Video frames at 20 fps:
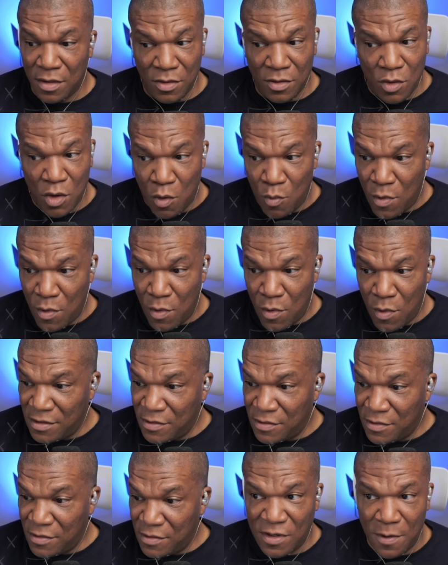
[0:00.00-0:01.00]
you know
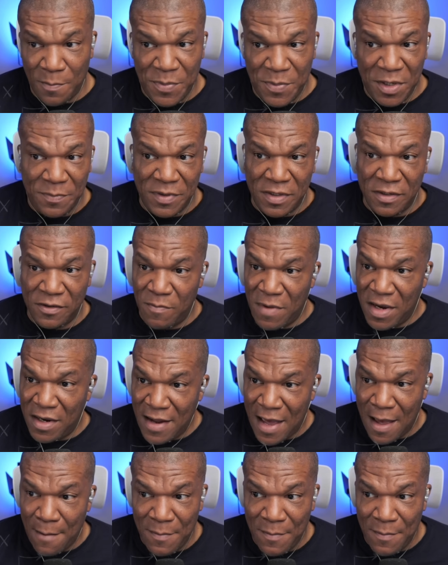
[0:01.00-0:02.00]
what? For some people, this
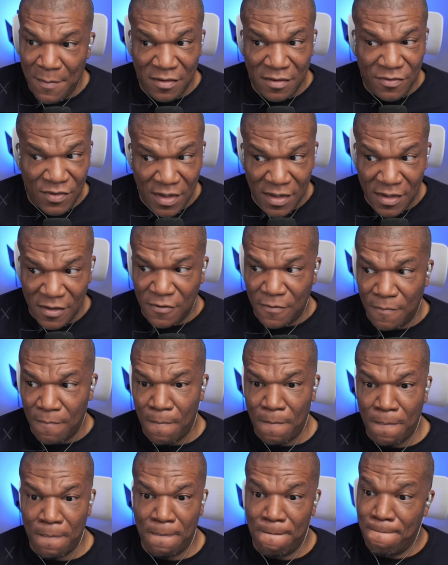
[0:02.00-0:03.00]
may not make sense,
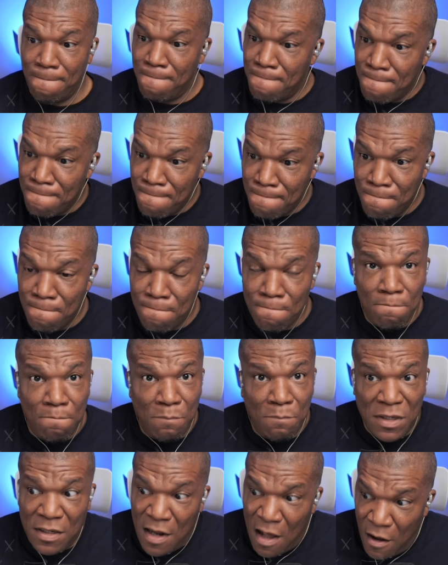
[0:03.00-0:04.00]

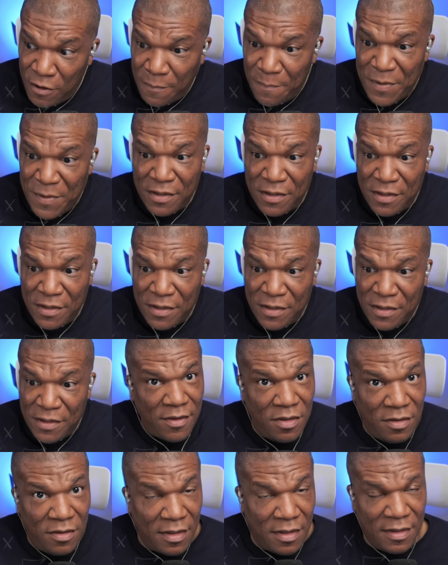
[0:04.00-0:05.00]
but it all depends on how
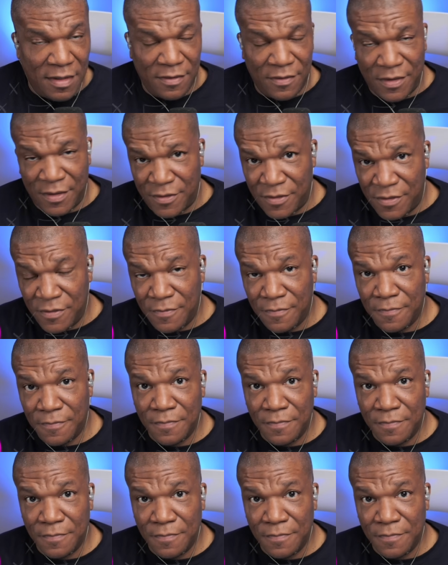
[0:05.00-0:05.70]
you're looking at this.